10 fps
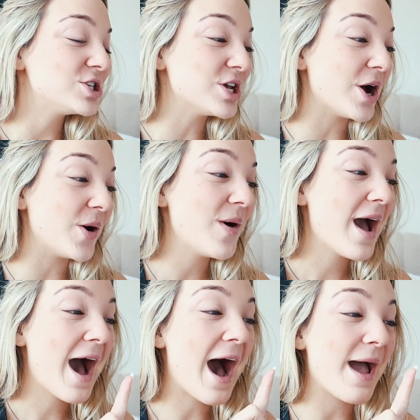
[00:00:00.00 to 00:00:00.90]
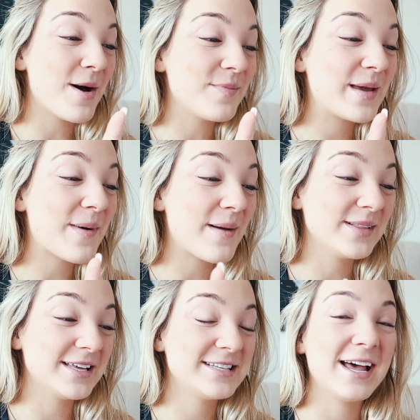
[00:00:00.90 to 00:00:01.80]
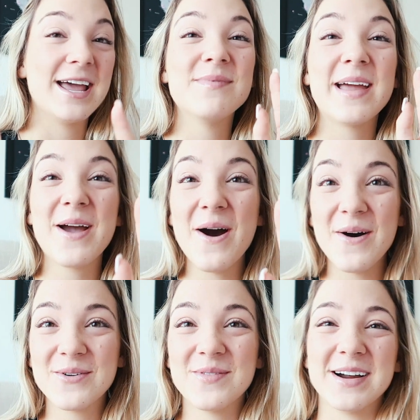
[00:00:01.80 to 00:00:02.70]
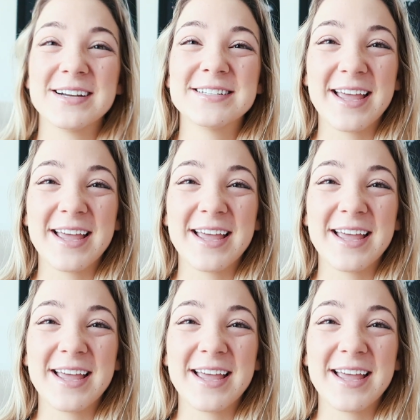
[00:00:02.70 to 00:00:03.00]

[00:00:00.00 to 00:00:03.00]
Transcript: So I'm on Baked by Melissa and my code works.